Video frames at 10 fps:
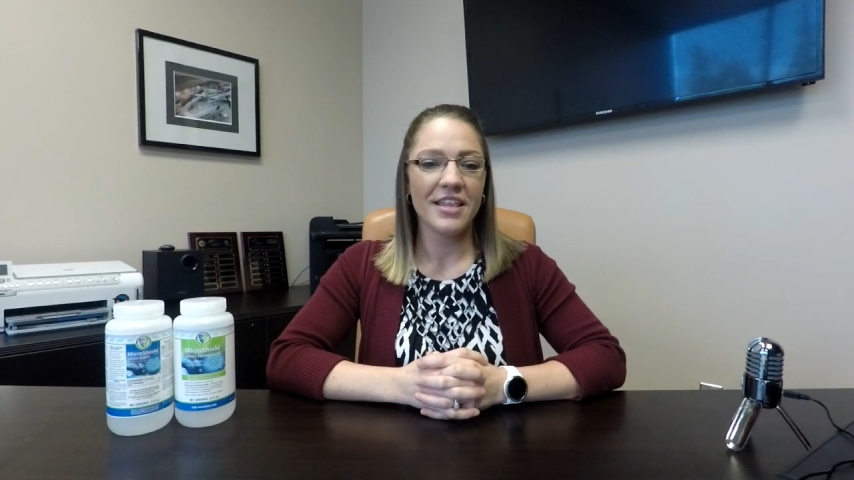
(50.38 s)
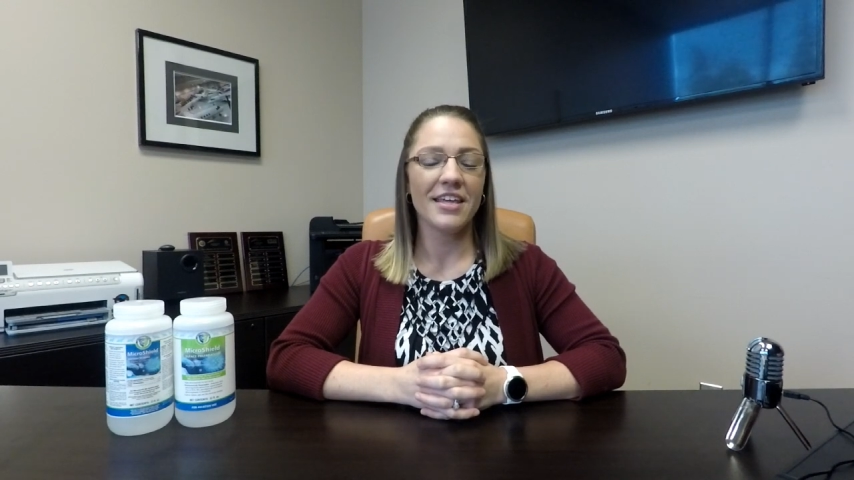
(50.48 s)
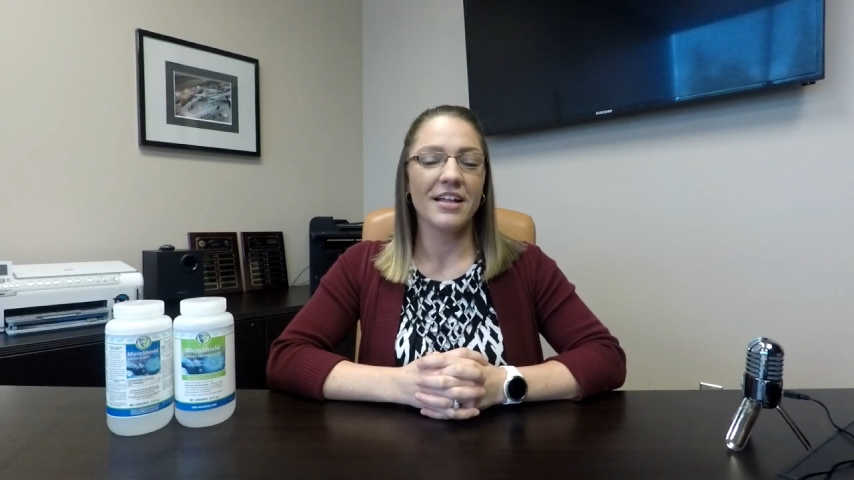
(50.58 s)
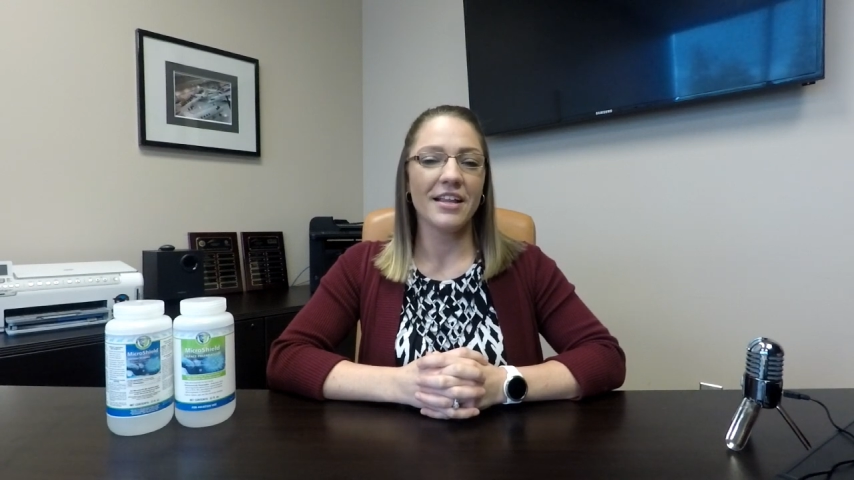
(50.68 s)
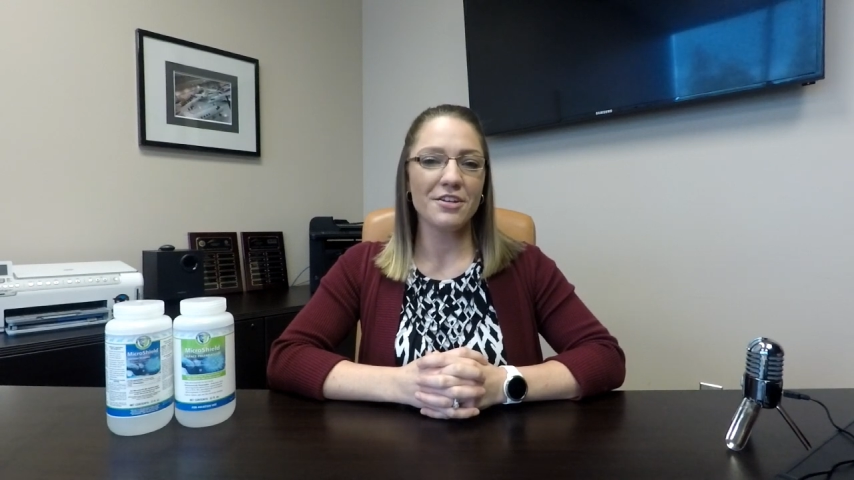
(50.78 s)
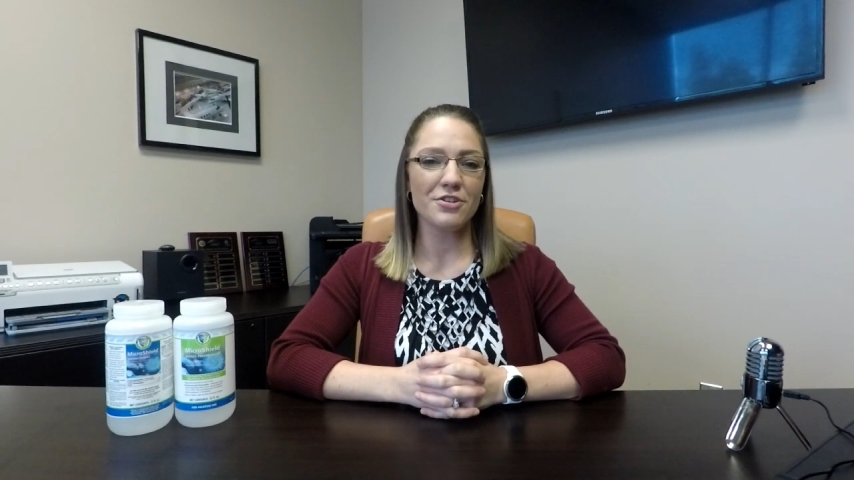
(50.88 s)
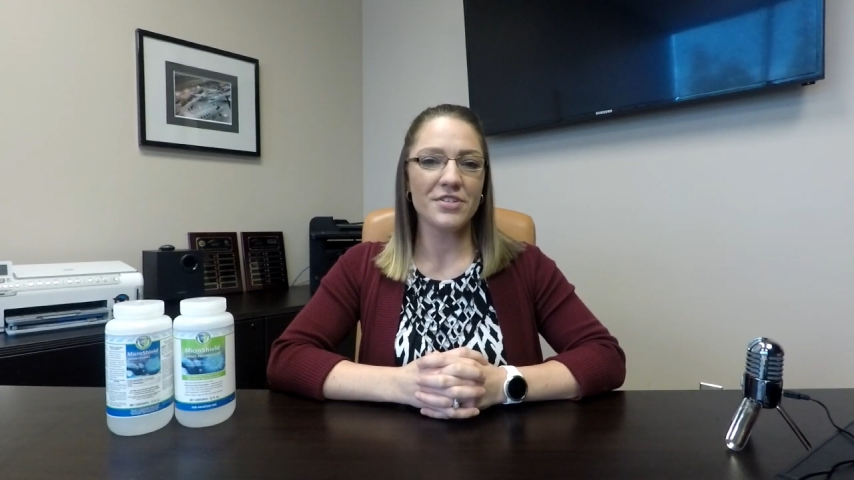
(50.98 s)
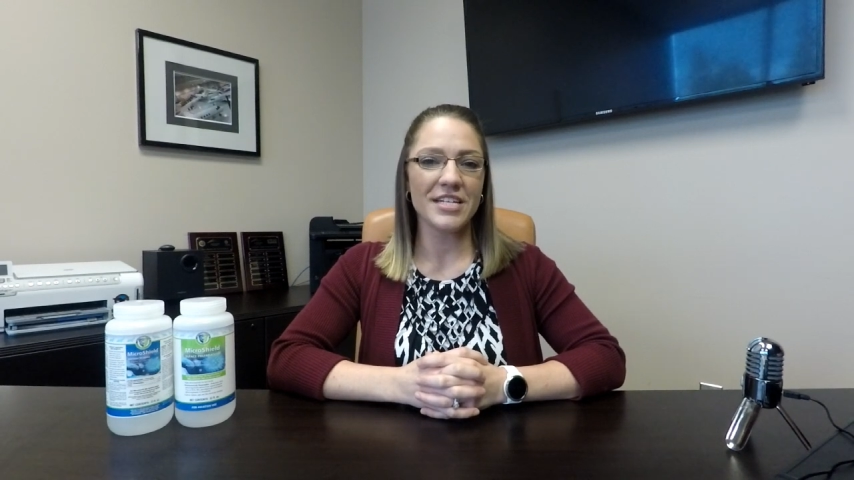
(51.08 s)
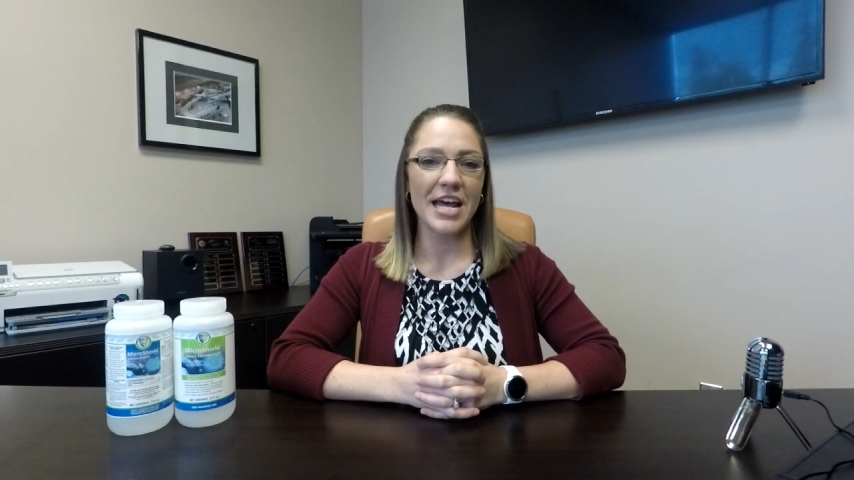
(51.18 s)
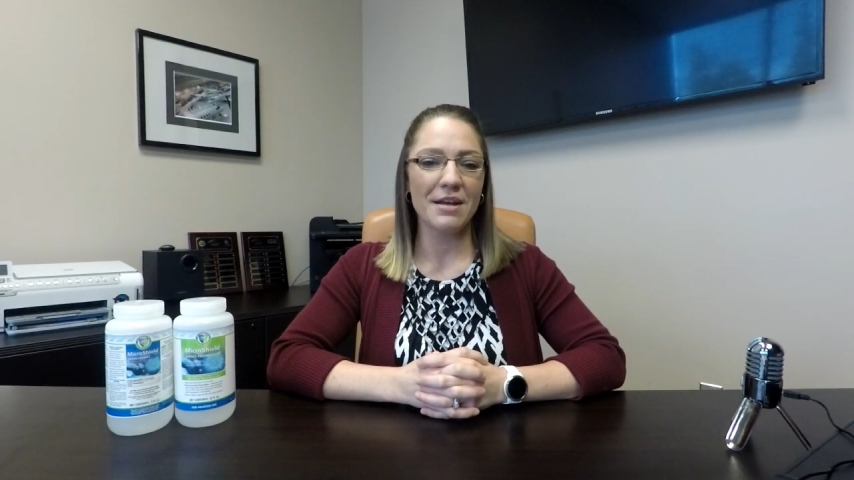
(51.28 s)
The
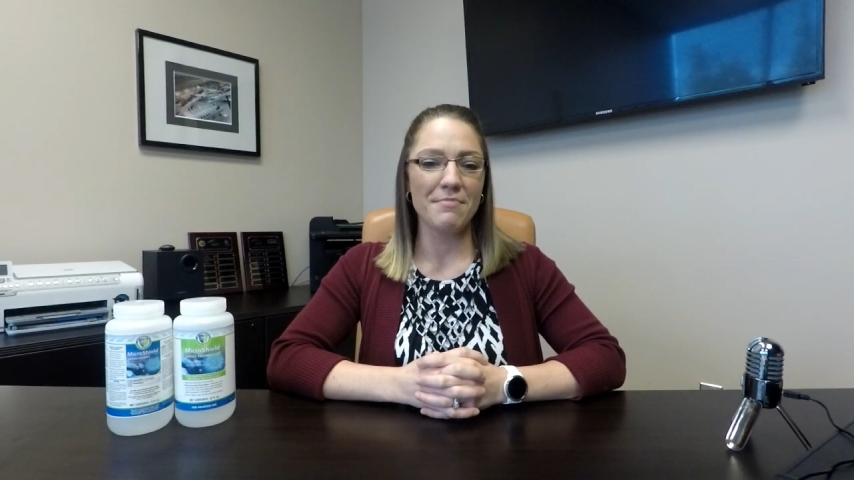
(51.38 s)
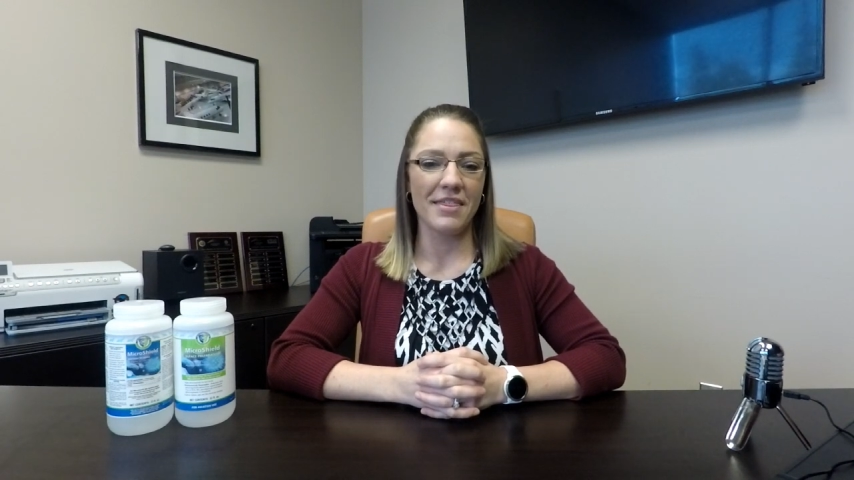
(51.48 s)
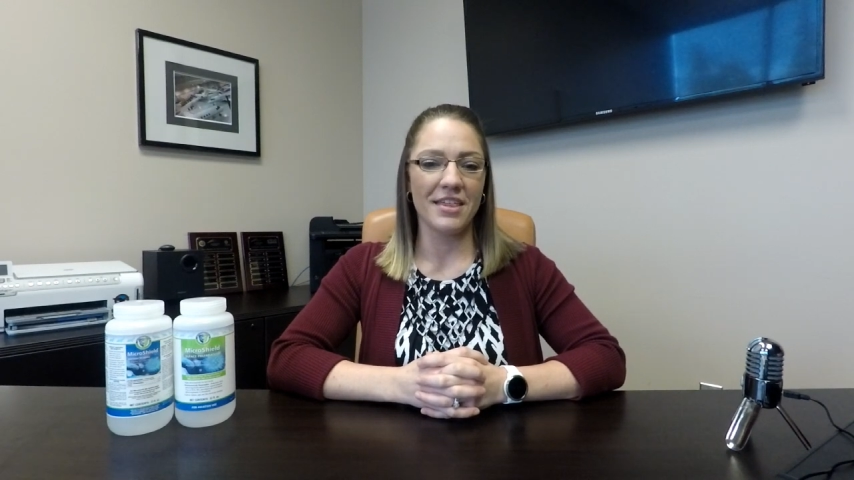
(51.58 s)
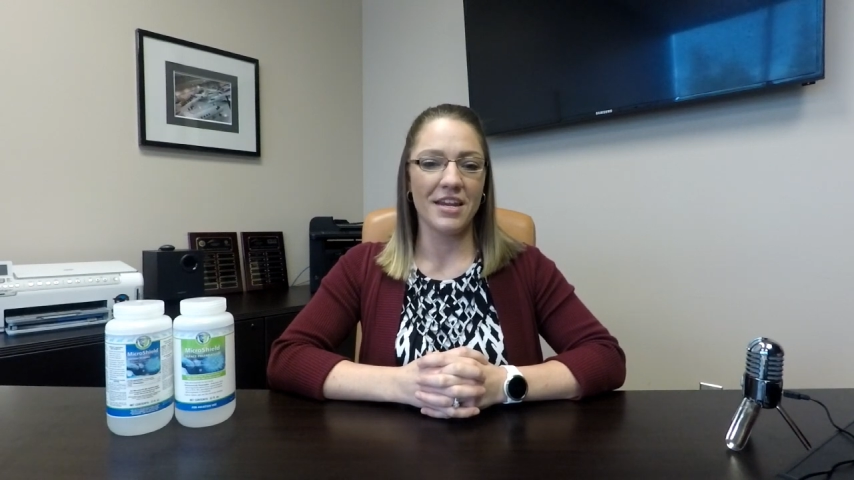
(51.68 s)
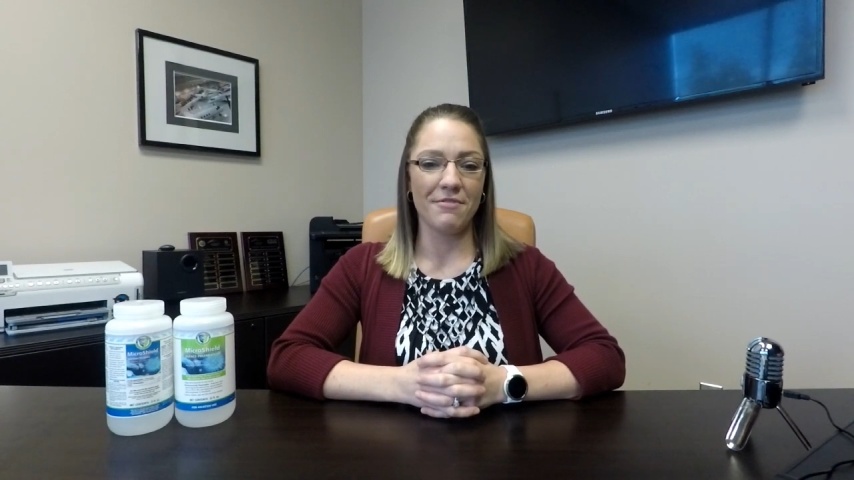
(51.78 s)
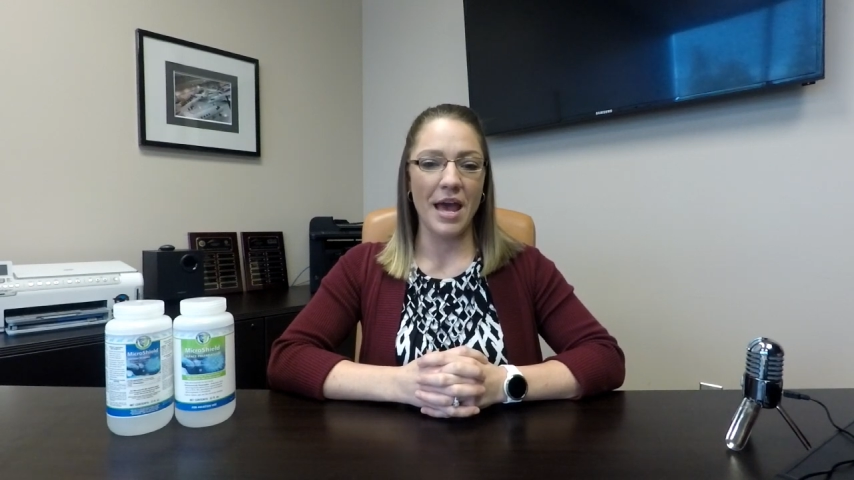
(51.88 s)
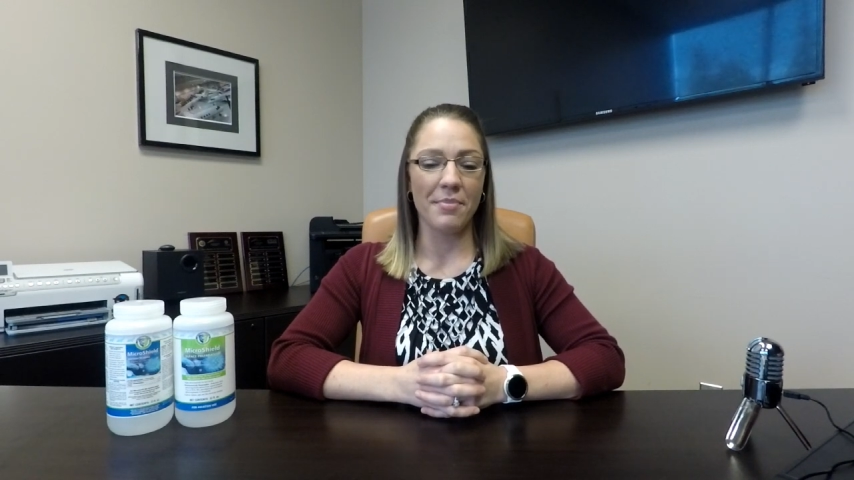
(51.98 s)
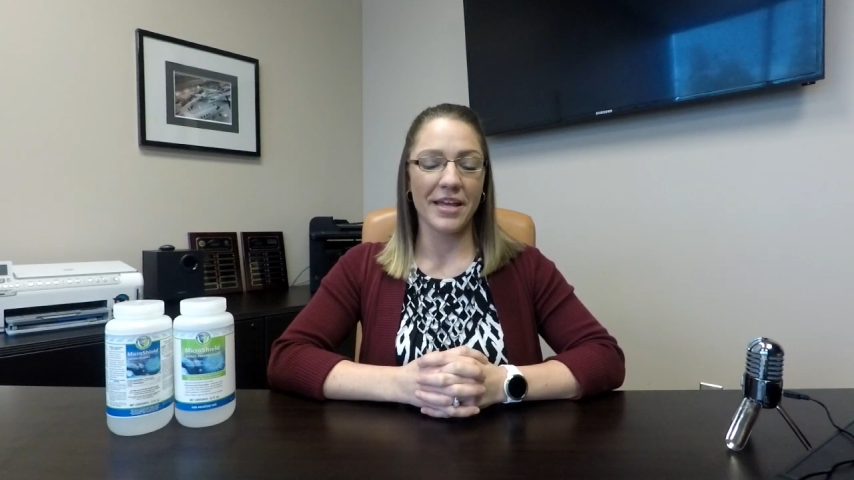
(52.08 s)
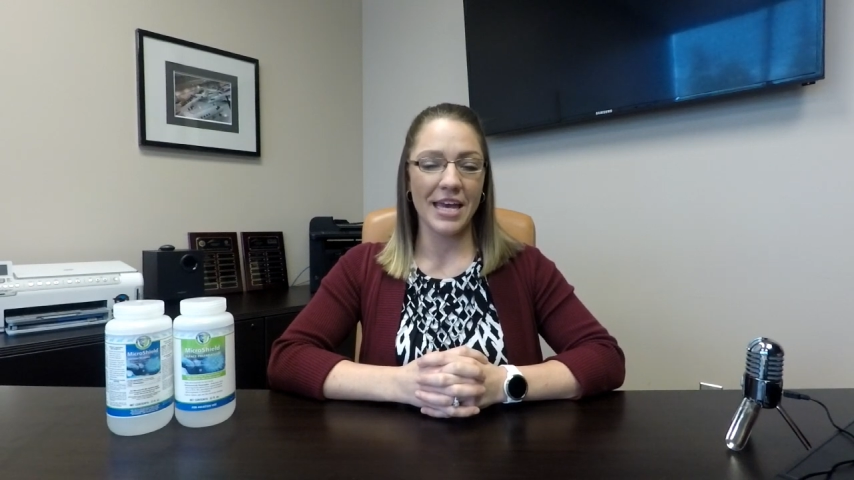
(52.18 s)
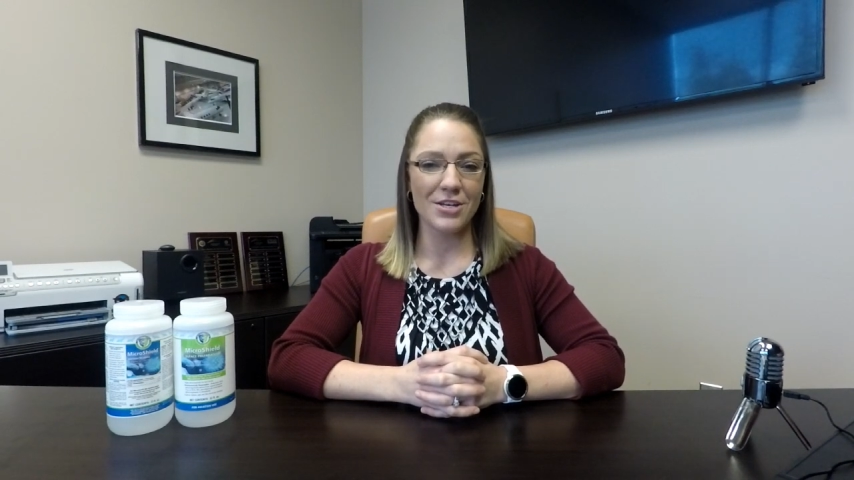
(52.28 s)
electrostatic method of
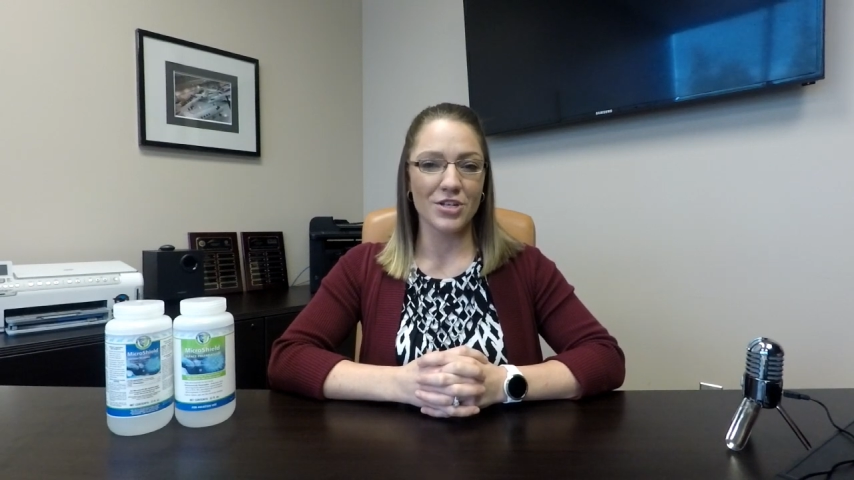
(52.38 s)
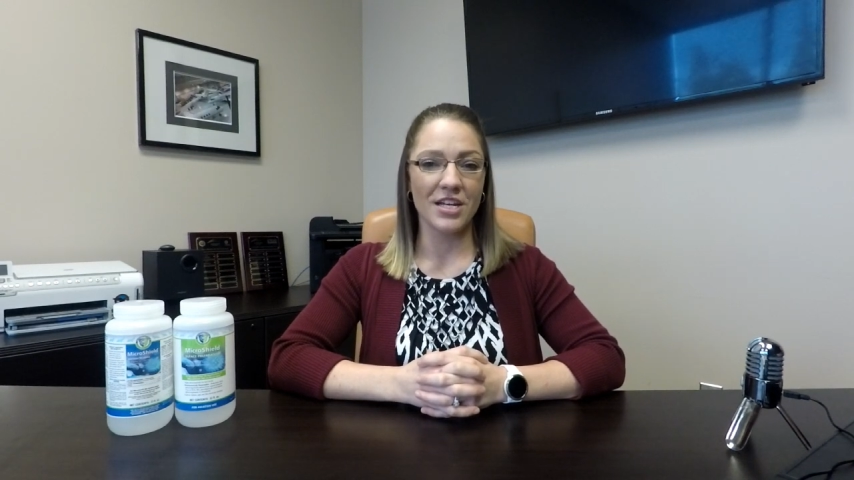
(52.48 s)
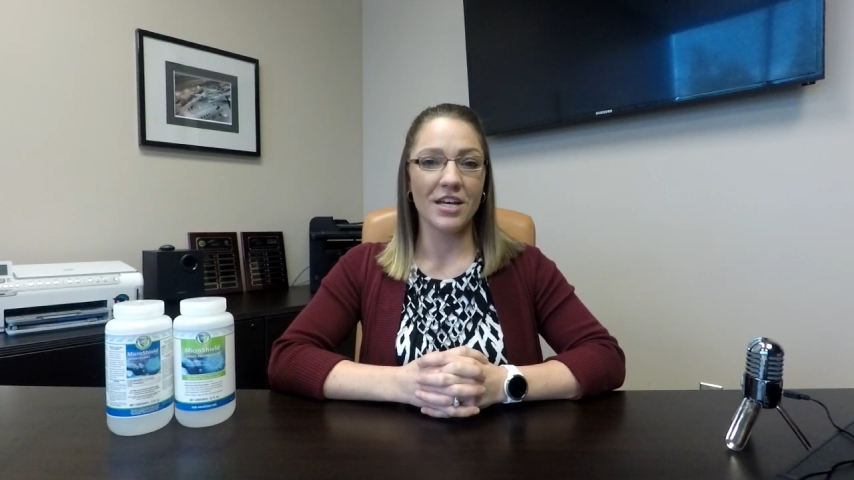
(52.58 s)
application